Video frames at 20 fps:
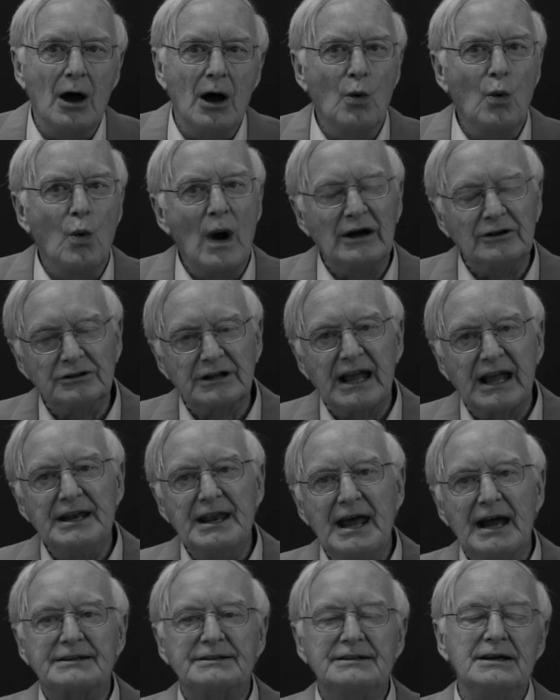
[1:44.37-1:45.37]
a
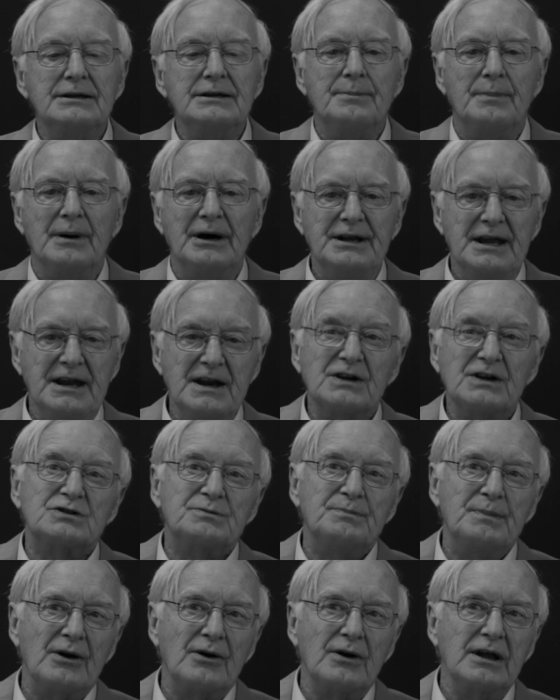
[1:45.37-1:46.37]
well-connected but
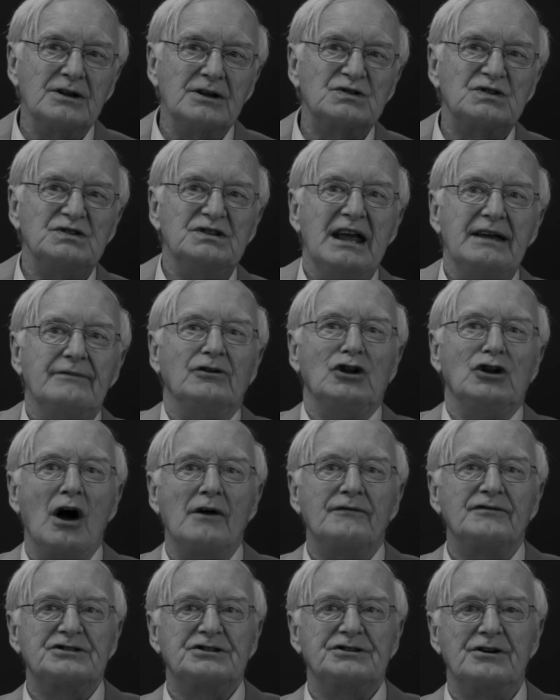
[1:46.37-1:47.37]
inexperienced naval
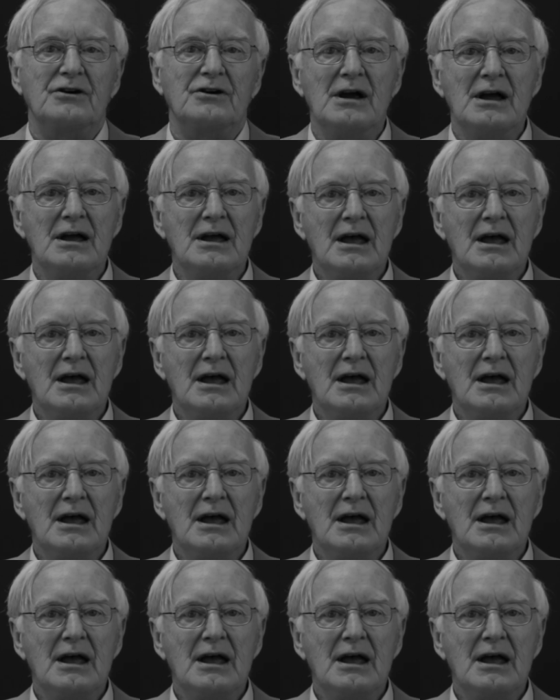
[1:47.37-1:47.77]
officer,